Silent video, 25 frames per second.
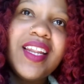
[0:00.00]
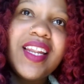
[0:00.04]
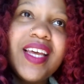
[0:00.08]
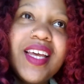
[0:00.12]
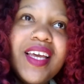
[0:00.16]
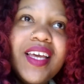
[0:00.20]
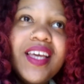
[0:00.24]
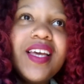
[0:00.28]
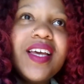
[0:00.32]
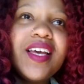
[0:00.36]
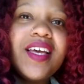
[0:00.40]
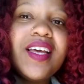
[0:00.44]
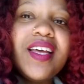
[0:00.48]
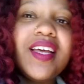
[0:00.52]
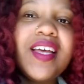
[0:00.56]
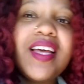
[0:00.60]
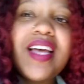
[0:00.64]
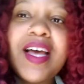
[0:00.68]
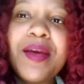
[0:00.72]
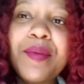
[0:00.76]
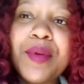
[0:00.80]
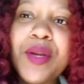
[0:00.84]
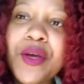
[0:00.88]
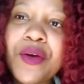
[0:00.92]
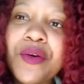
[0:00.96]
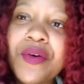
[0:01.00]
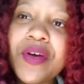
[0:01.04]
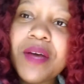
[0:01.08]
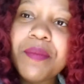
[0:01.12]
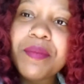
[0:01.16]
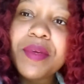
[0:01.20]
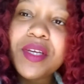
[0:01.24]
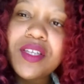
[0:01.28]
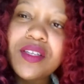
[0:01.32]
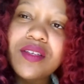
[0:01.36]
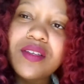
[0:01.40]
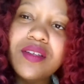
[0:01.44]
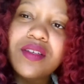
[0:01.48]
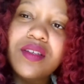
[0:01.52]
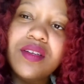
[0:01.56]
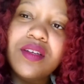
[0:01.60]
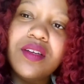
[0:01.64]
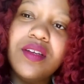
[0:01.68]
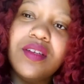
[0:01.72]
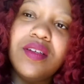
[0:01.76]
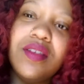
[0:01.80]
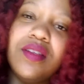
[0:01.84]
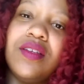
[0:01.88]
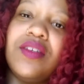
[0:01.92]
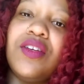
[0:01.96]
Like, I know I be
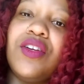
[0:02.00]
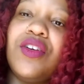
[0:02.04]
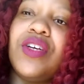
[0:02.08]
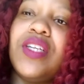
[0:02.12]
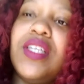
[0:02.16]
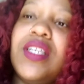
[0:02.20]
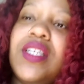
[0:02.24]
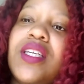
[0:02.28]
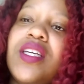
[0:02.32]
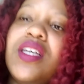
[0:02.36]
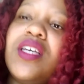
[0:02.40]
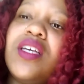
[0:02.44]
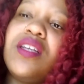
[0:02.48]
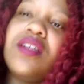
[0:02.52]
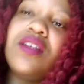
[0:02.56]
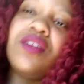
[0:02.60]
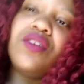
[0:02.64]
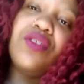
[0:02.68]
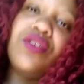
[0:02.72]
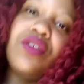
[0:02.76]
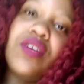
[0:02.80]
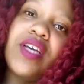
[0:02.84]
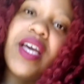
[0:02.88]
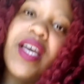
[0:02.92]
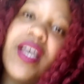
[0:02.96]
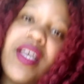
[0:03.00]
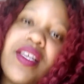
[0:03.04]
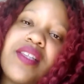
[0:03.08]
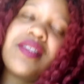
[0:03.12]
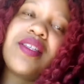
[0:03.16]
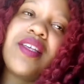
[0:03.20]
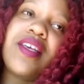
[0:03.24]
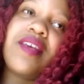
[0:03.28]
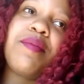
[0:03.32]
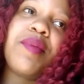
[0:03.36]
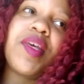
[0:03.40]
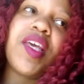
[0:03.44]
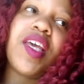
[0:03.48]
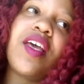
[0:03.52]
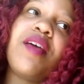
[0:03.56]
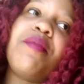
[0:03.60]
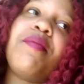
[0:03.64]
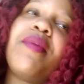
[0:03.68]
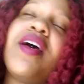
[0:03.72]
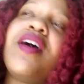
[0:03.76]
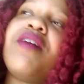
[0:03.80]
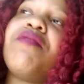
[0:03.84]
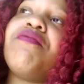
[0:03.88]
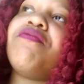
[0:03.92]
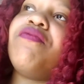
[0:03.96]
dead, you guys see me in
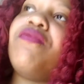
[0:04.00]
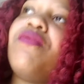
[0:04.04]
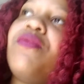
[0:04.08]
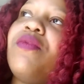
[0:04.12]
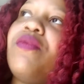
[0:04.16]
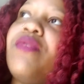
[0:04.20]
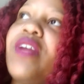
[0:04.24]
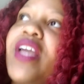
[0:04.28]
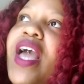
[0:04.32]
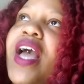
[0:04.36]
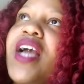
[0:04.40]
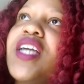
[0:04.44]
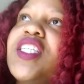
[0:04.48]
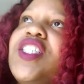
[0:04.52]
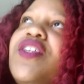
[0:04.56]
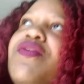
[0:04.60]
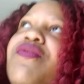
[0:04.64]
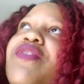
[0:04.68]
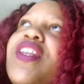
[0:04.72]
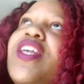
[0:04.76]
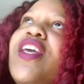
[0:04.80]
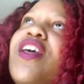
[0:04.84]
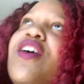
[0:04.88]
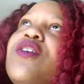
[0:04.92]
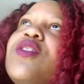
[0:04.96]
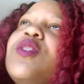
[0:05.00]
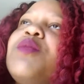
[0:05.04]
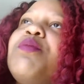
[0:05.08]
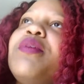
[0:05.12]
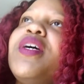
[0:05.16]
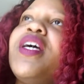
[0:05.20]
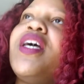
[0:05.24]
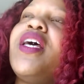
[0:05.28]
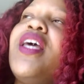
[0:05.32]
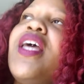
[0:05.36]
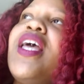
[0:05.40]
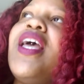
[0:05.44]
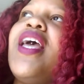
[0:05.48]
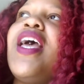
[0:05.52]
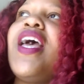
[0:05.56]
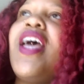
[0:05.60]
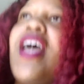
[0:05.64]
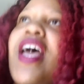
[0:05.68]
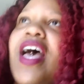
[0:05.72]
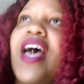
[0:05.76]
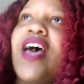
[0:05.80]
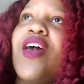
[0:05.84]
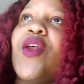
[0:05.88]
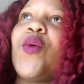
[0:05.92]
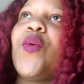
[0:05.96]
my reaction videos, but
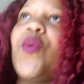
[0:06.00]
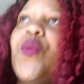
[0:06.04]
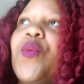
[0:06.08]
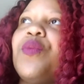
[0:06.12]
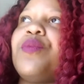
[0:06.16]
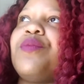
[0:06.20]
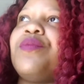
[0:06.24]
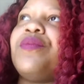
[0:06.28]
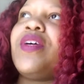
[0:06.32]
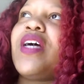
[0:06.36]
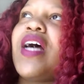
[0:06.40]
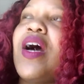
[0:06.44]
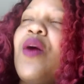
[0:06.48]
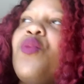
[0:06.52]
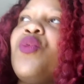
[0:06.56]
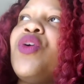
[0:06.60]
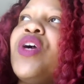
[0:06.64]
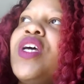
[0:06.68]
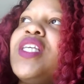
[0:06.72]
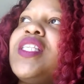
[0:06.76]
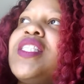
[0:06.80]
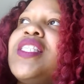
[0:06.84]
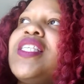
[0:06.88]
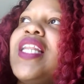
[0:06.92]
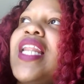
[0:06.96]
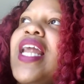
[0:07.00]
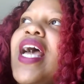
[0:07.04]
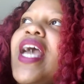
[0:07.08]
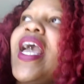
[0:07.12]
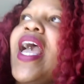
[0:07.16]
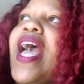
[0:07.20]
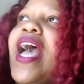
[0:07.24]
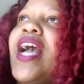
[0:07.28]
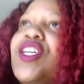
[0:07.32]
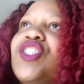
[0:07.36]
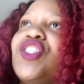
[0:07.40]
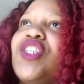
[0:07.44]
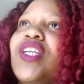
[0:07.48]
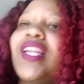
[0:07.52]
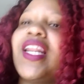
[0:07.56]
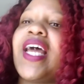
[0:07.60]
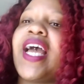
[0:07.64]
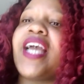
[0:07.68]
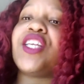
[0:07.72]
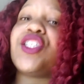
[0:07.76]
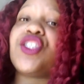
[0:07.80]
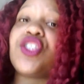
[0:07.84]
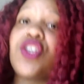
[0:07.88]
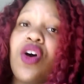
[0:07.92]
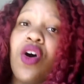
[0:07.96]
I wanted to actually
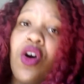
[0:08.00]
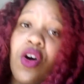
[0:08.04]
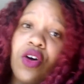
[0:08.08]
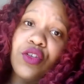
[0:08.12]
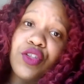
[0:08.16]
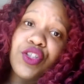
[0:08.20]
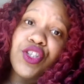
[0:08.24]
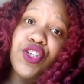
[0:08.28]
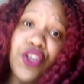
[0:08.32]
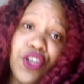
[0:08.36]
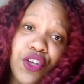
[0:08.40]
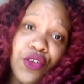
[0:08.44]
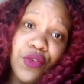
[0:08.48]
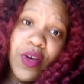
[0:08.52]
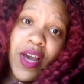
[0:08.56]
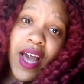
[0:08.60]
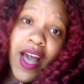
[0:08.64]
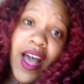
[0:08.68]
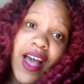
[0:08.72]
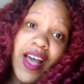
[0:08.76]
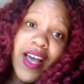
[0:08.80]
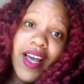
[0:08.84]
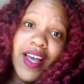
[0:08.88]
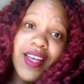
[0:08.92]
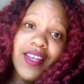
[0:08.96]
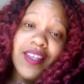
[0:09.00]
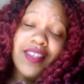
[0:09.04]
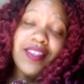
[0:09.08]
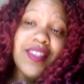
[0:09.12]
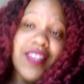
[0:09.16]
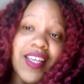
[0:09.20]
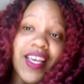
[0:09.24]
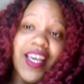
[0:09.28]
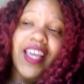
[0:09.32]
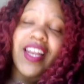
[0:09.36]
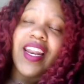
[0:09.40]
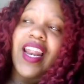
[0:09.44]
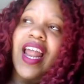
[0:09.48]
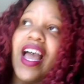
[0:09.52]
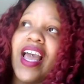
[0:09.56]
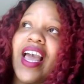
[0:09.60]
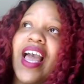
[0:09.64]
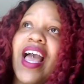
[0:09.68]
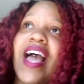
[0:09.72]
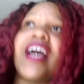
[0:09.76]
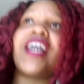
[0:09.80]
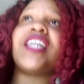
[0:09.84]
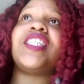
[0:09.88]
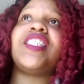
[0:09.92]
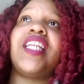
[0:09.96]
talk to you guys and
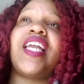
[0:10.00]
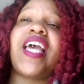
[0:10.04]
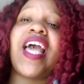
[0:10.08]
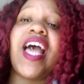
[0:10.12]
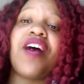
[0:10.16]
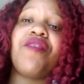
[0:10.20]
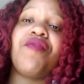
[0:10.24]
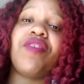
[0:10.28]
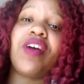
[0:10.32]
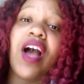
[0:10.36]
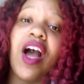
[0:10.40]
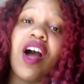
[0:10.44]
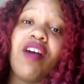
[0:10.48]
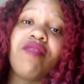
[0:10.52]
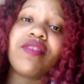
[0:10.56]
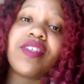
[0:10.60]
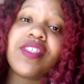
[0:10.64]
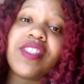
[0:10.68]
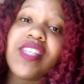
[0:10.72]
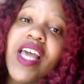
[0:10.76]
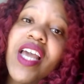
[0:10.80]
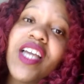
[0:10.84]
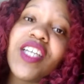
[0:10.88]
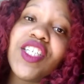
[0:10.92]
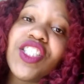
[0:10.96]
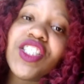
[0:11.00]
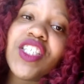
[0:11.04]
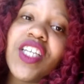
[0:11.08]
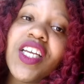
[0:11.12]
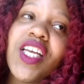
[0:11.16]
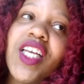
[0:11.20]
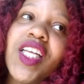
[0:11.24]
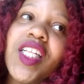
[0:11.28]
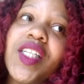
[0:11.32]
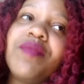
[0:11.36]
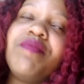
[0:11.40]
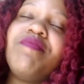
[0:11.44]
actually have a conversation